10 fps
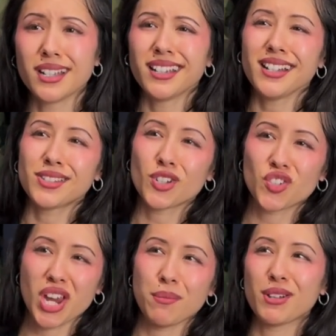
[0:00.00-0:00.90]
It's a
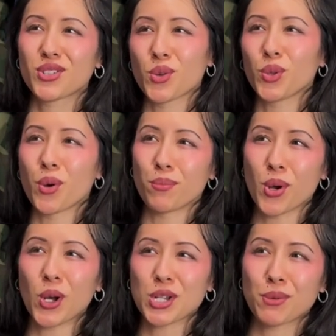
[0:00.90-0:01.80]
shame it sold on
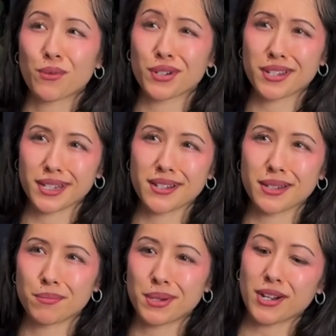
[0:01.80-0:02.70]
Poshmark for
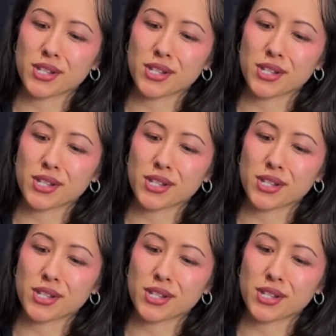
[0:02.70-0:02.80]
$16